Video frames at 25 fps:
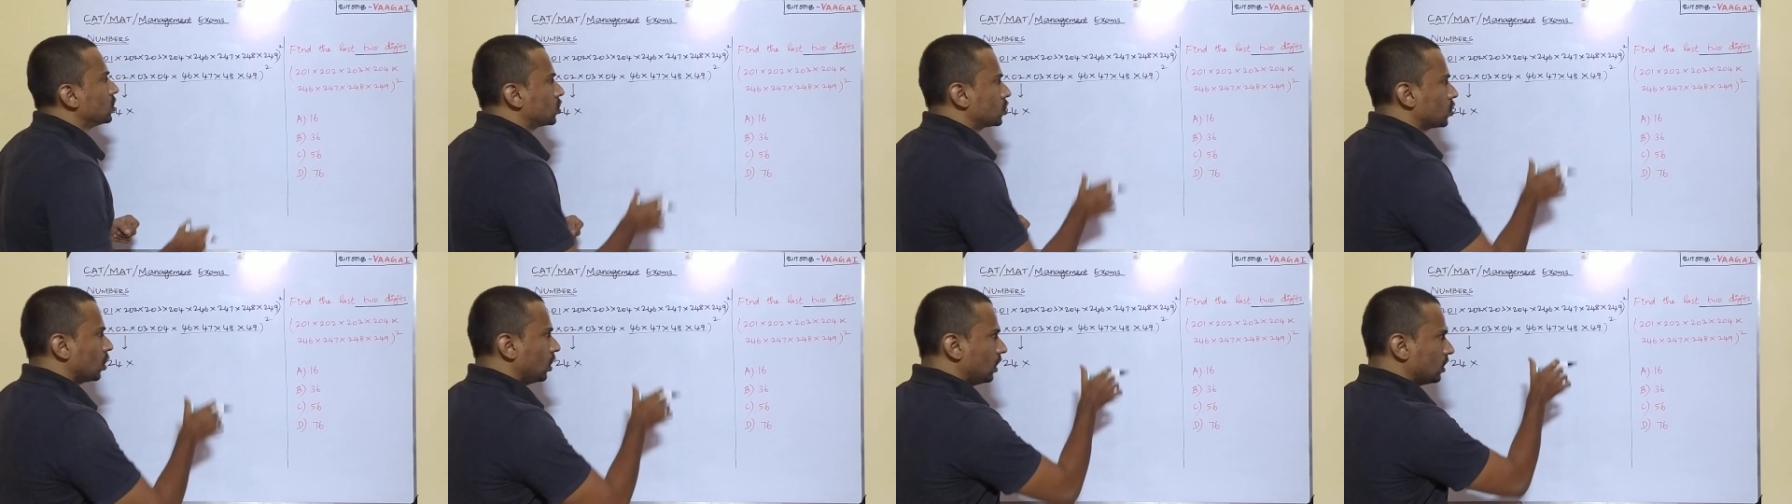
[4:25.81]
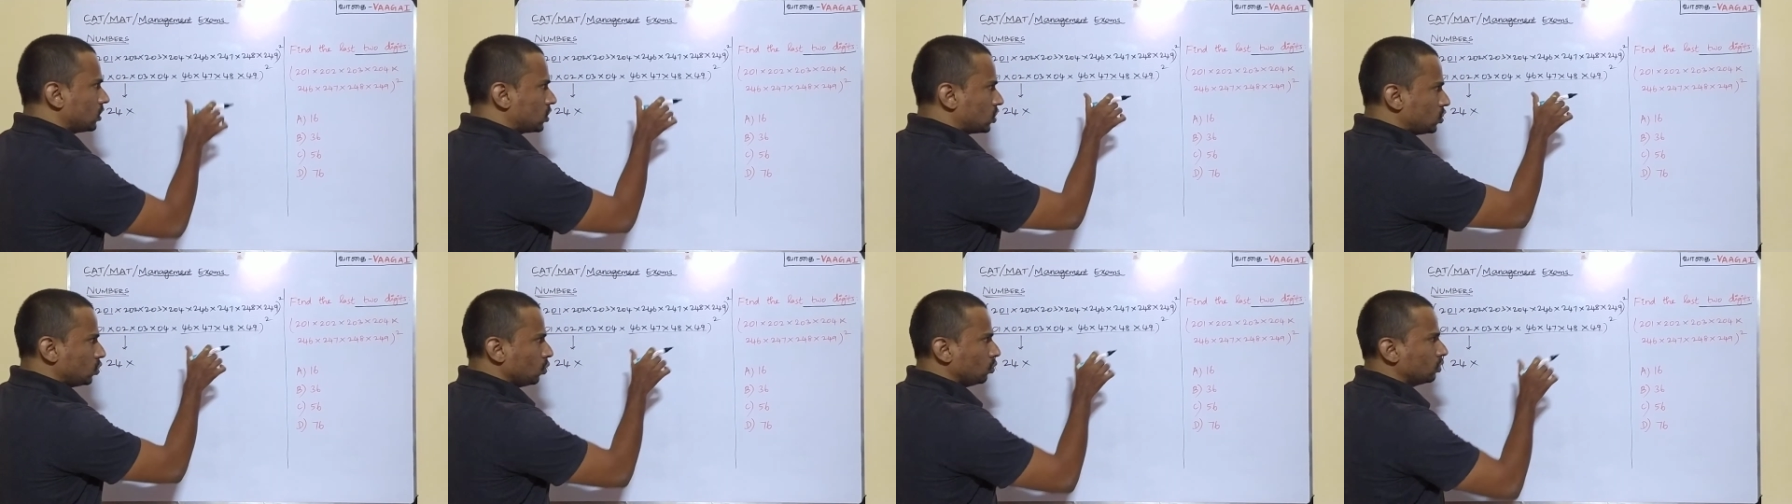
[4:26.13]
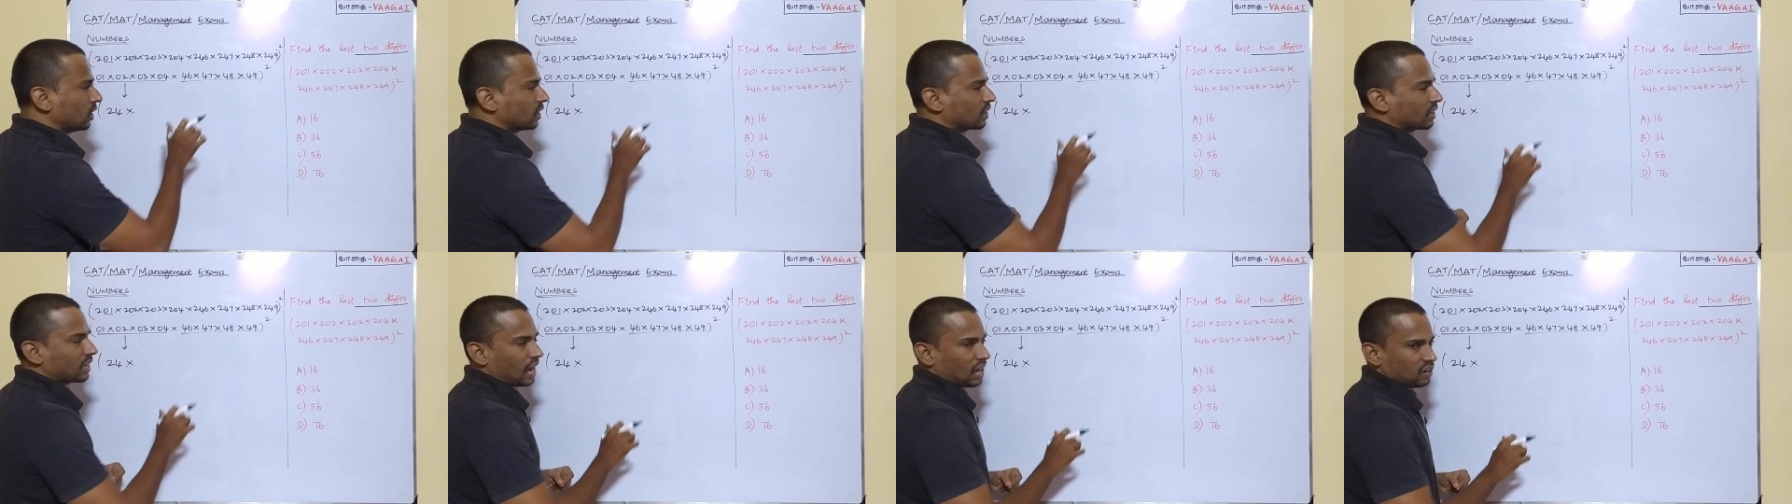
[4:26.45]
So let's
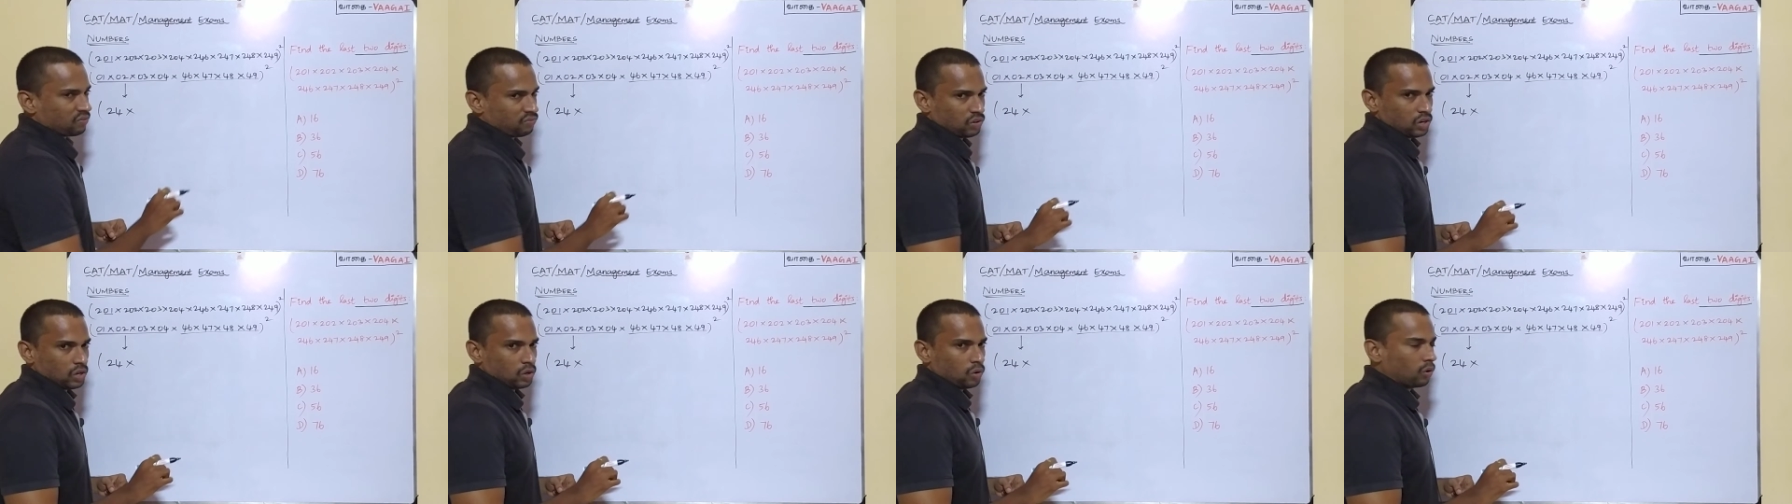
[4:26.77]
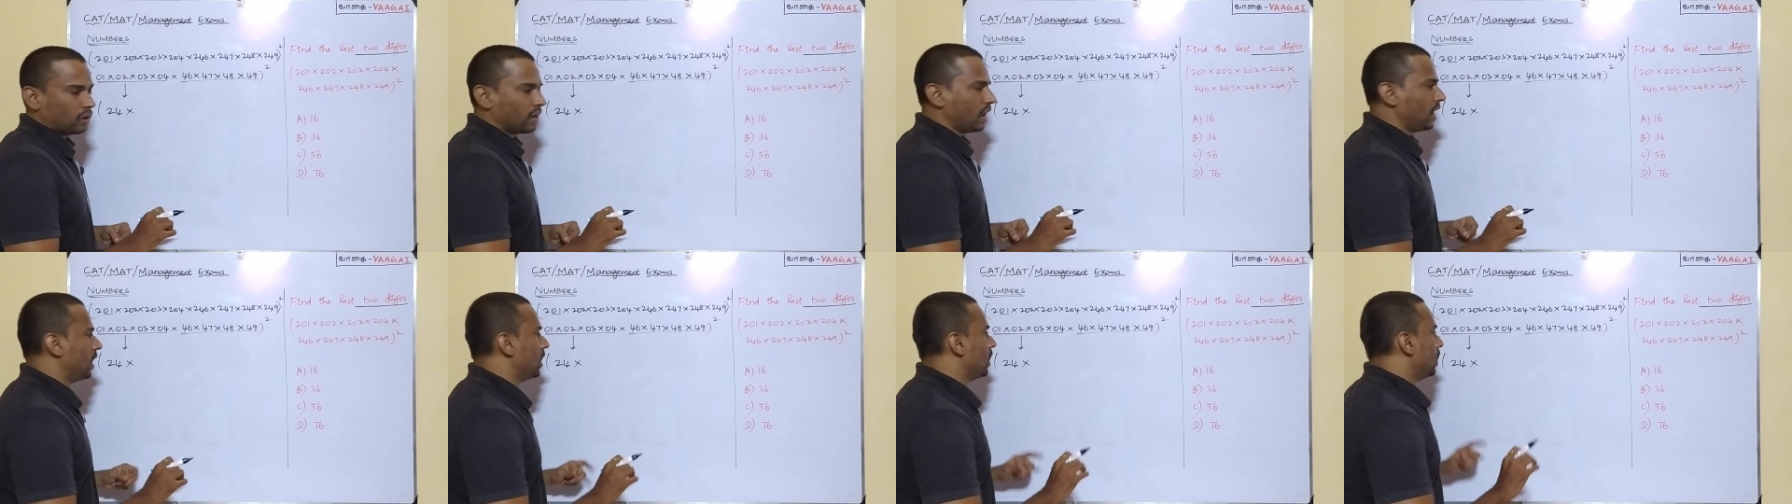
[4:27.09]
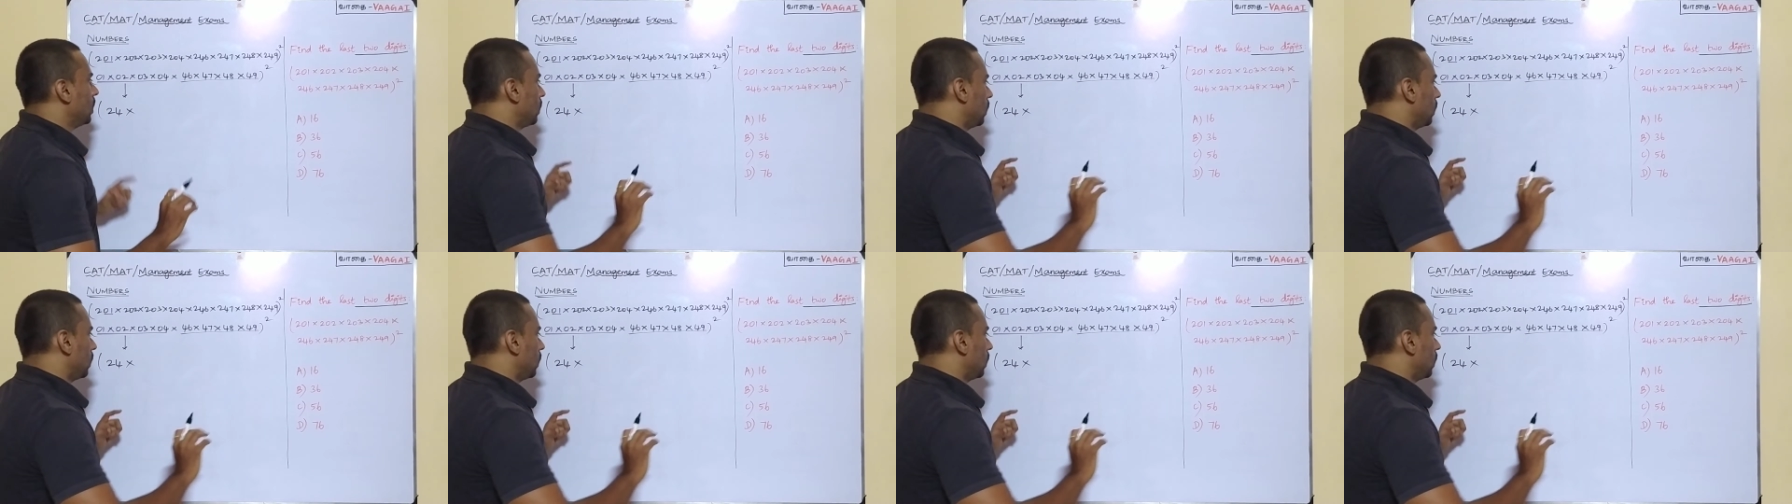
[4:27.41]
do that carefully. Okay.